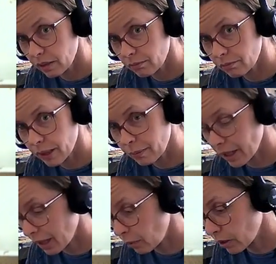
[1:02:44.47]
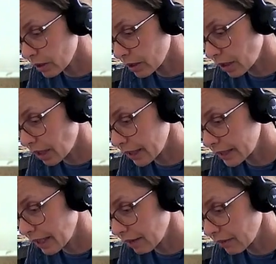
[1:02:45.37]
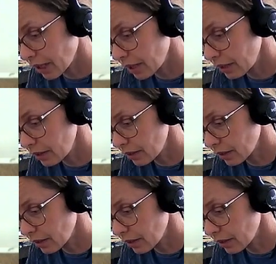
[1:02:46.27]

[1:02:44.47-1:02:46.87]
Maybe they will slide down the hill.